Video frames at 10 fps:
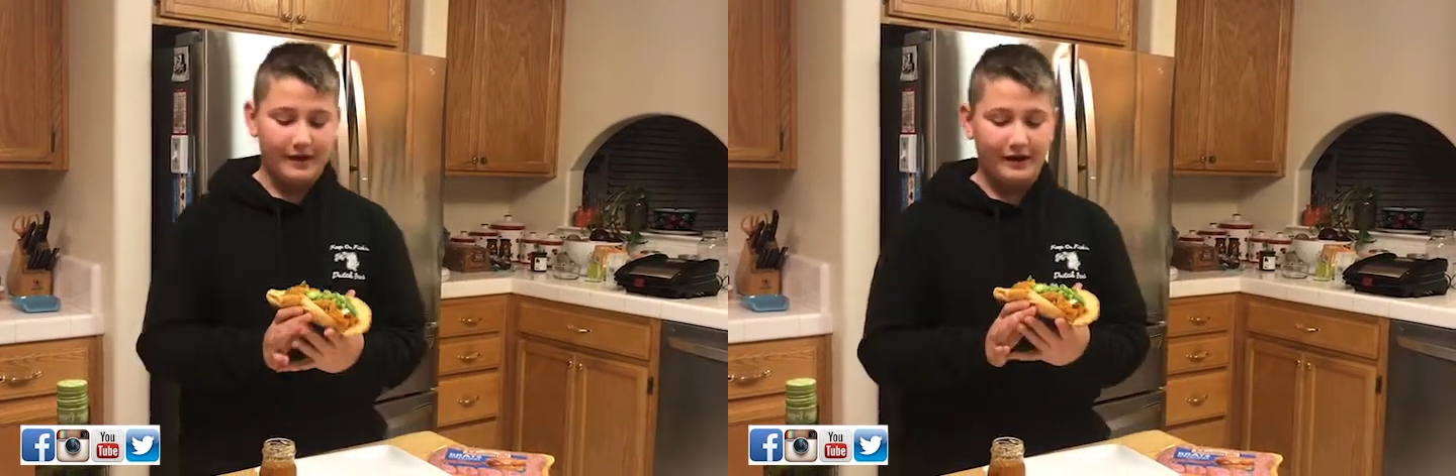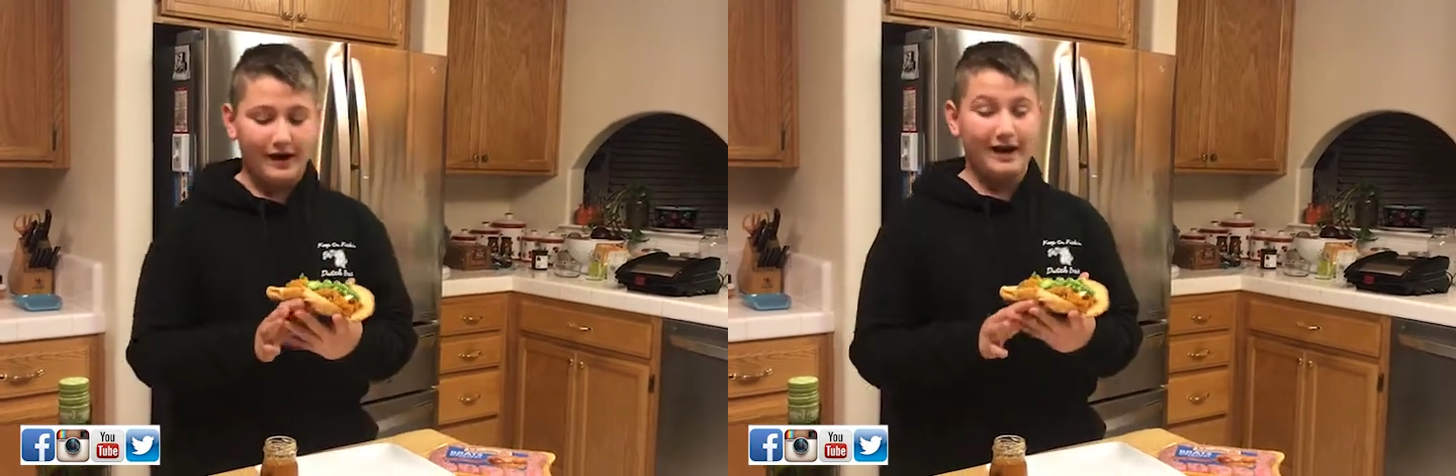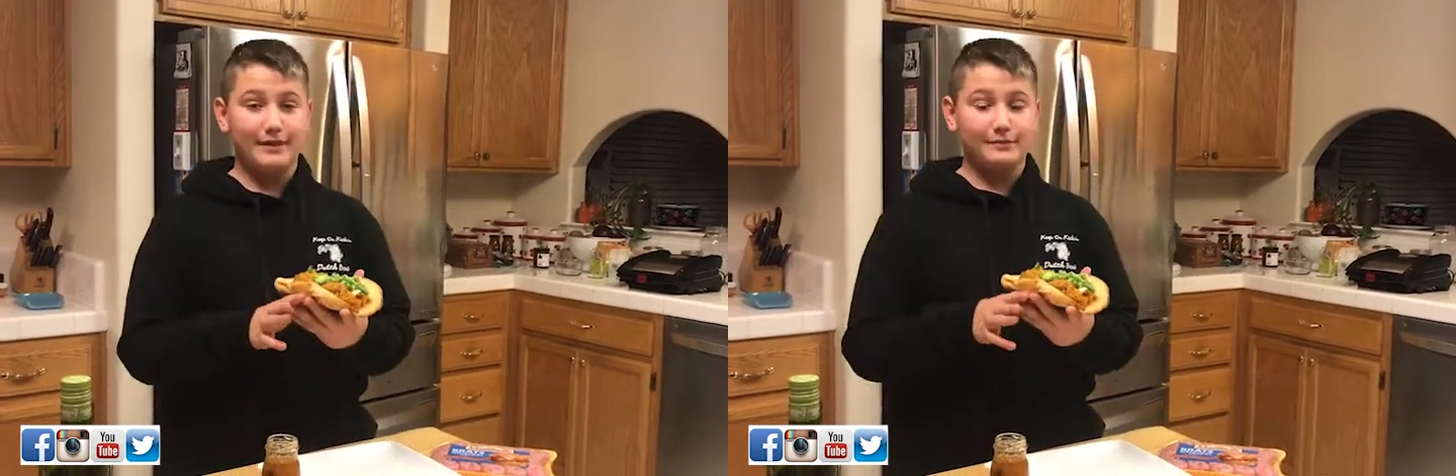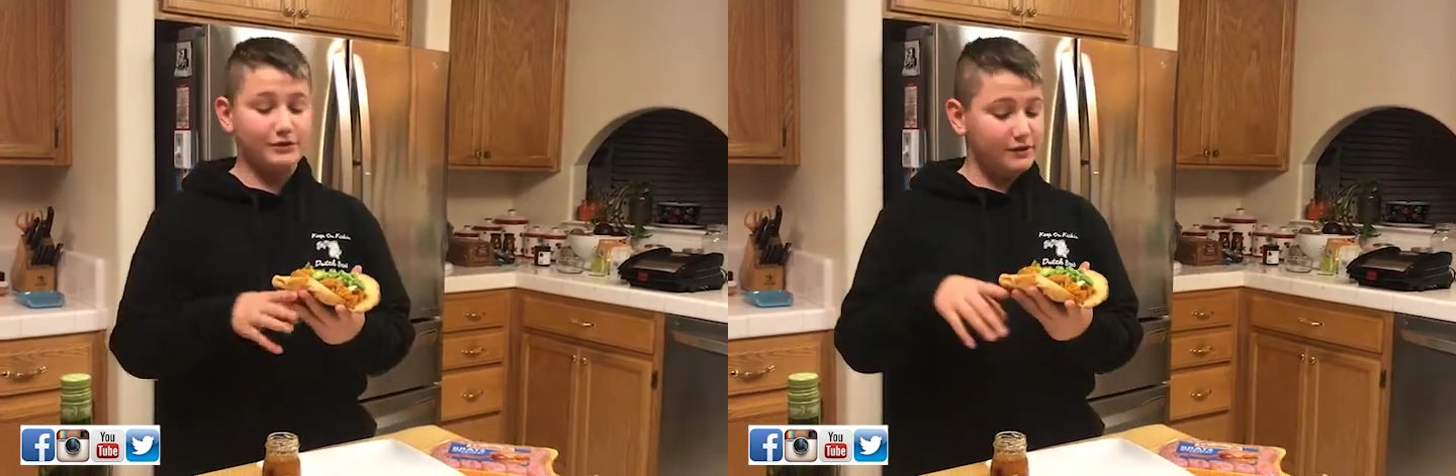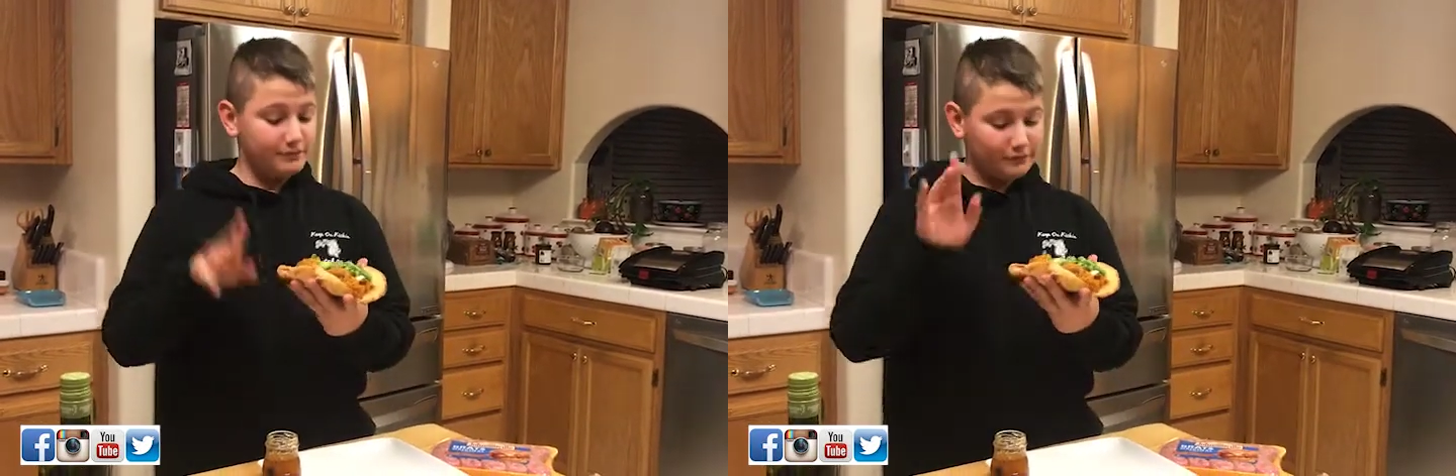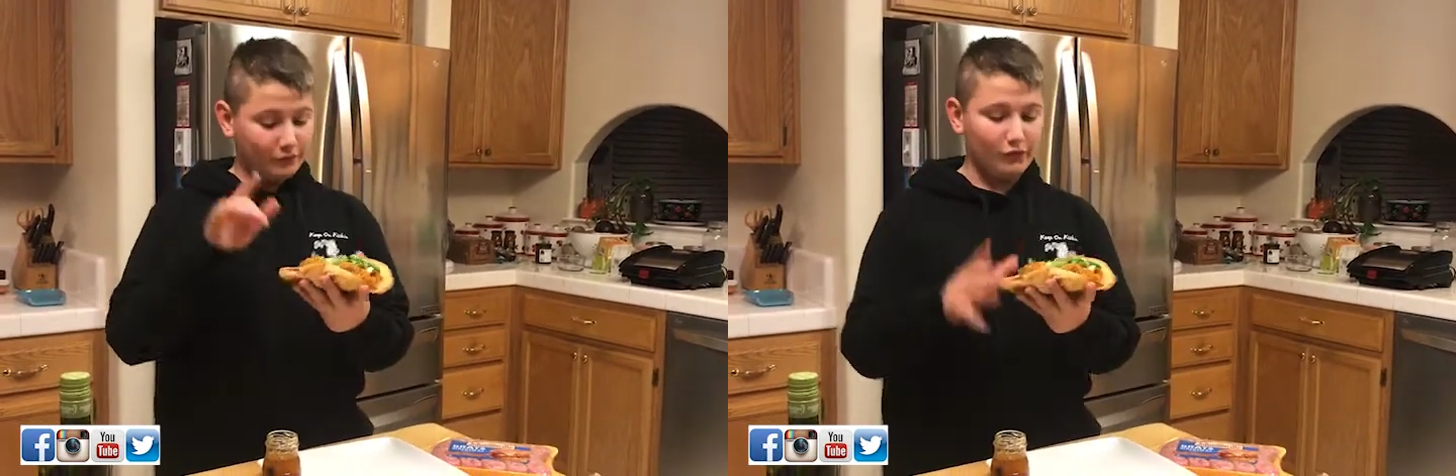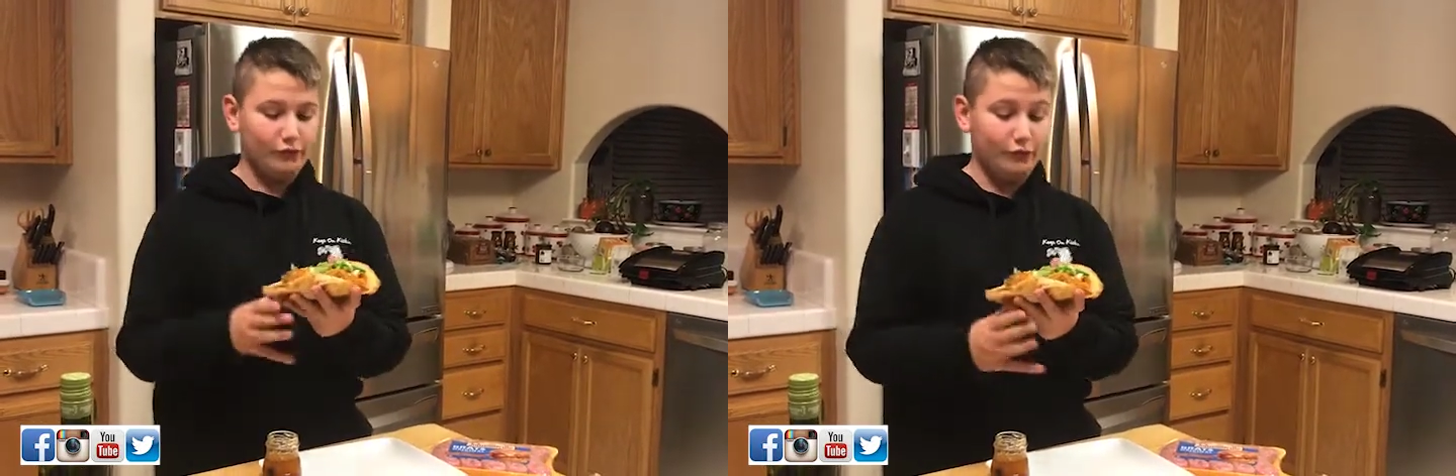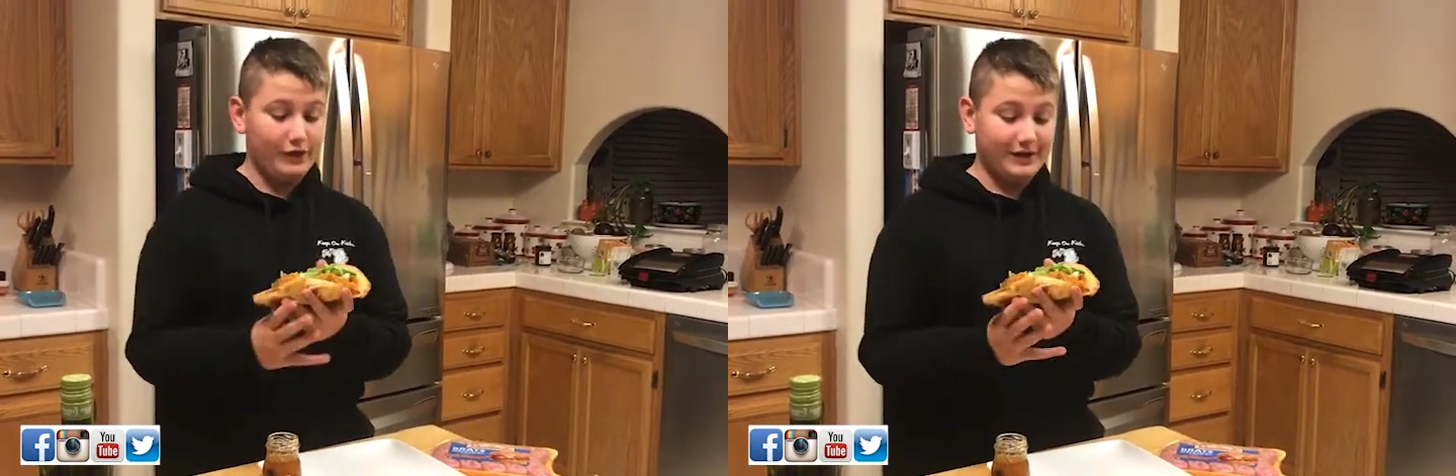And I'm
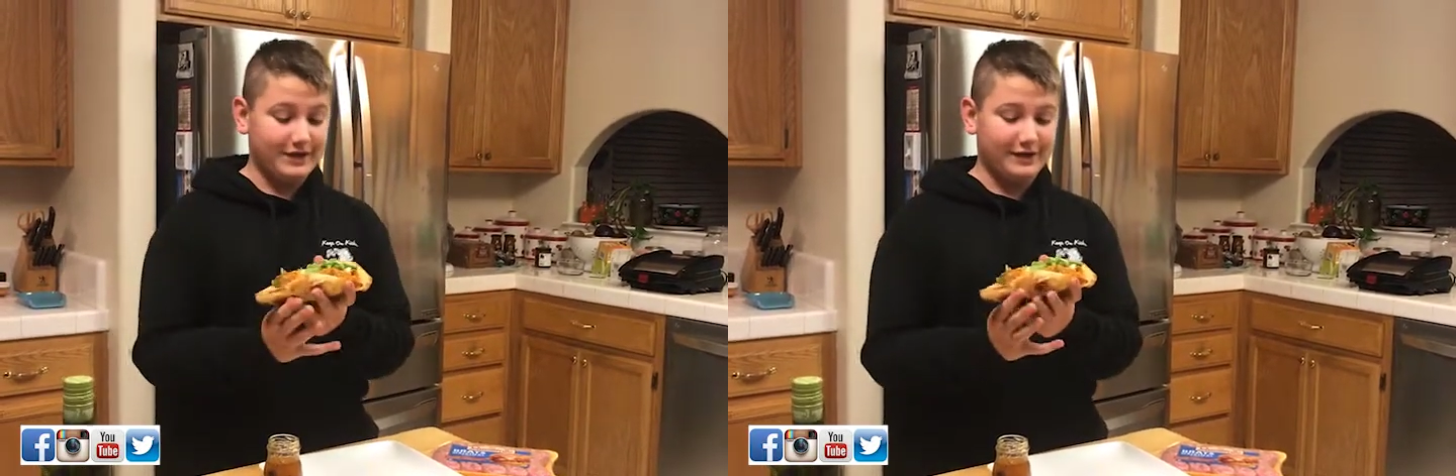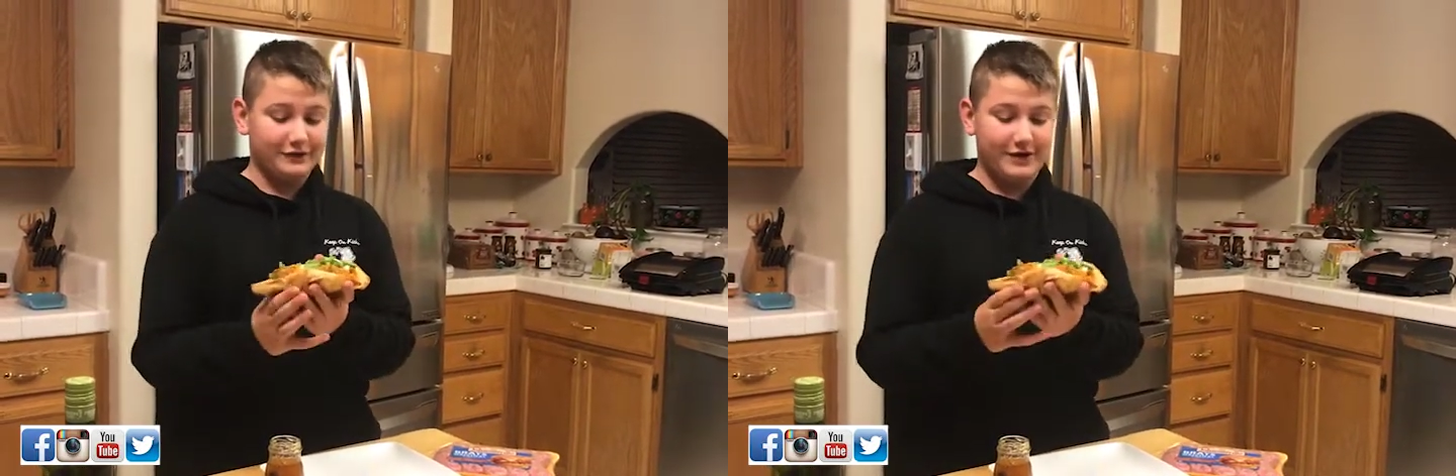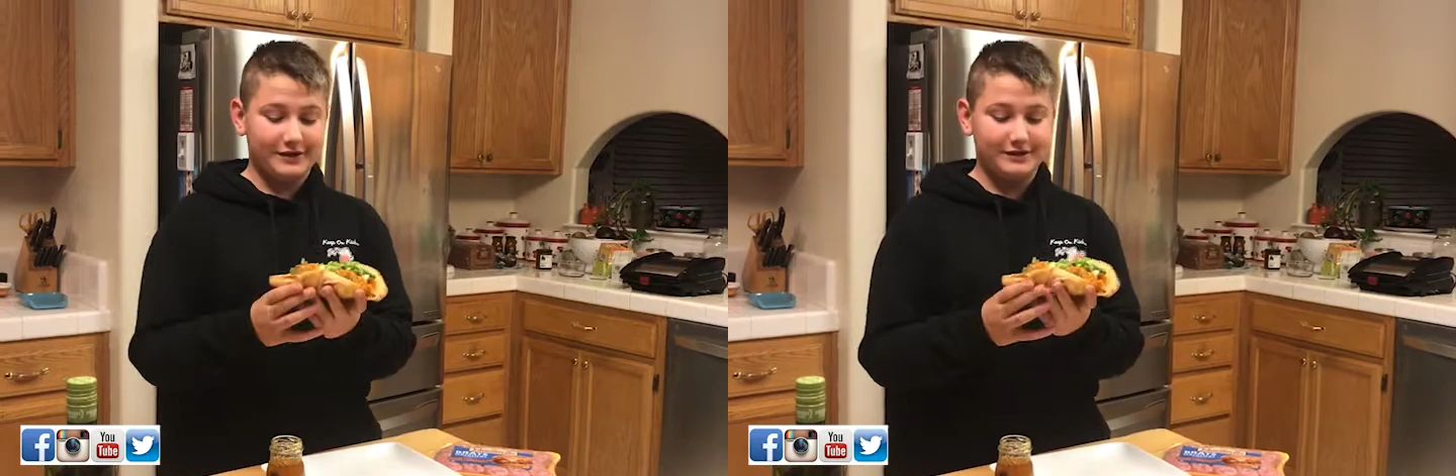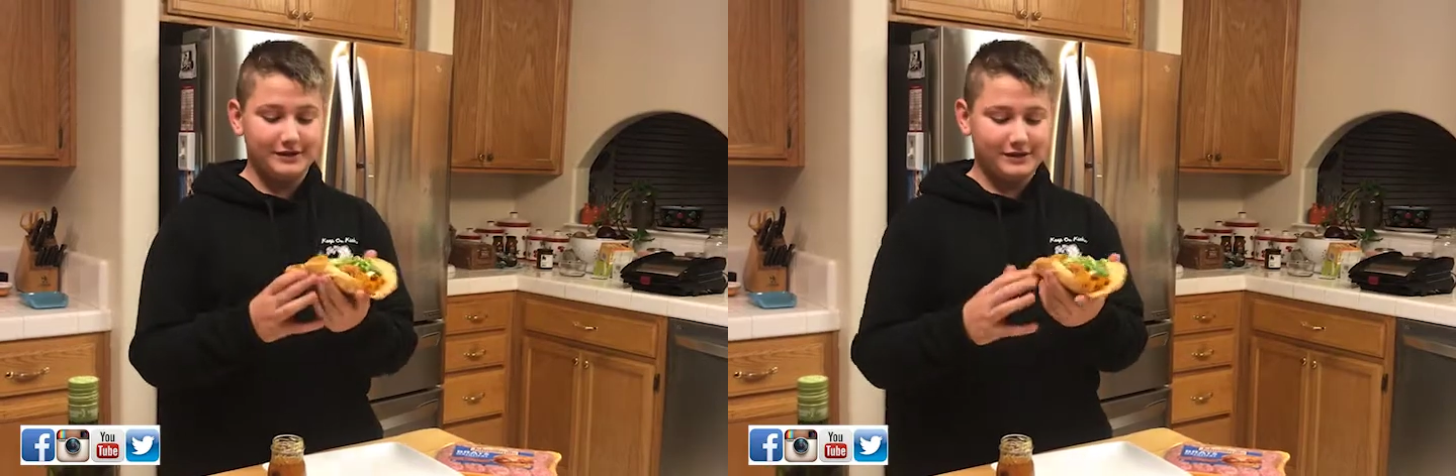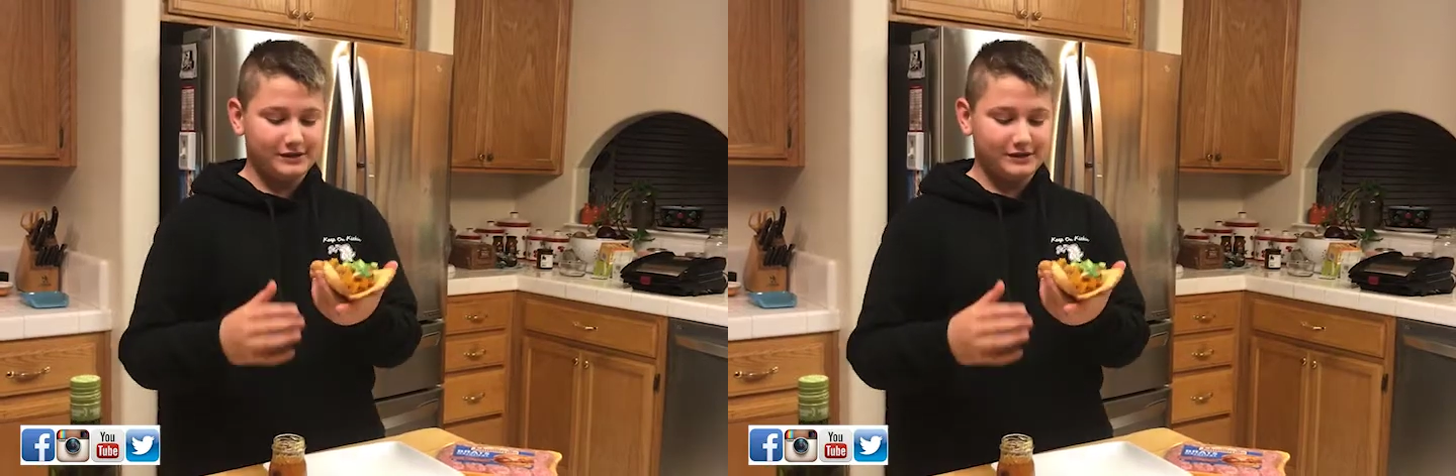really excited to try this.